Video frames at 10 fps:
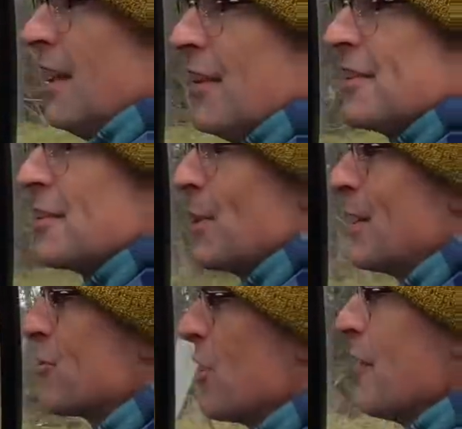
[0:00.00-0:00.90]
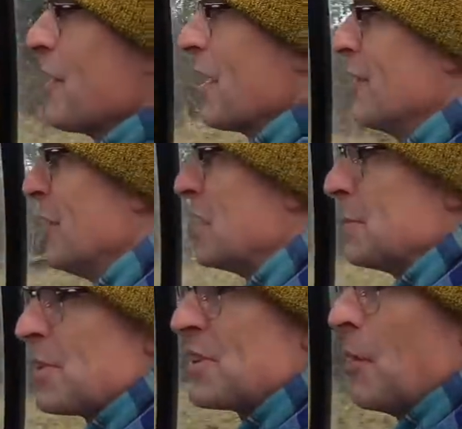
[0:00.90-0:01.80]
This is when driving a
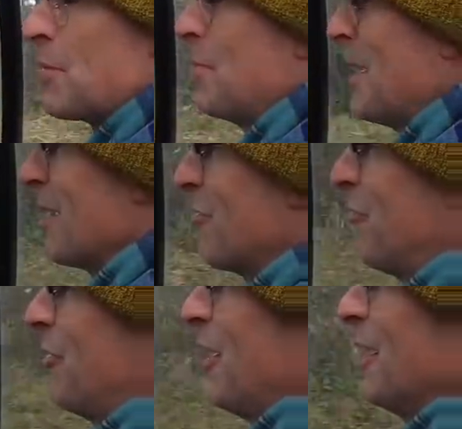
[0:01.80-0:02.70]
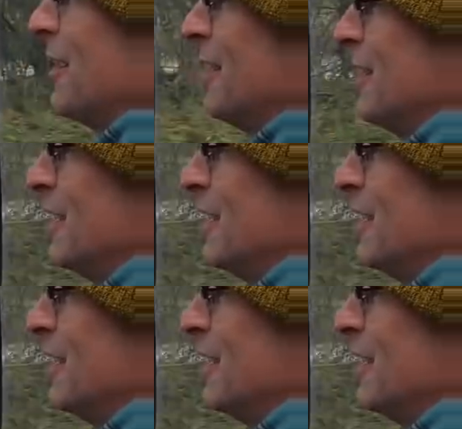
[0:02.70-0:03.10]
convertible stops being fun.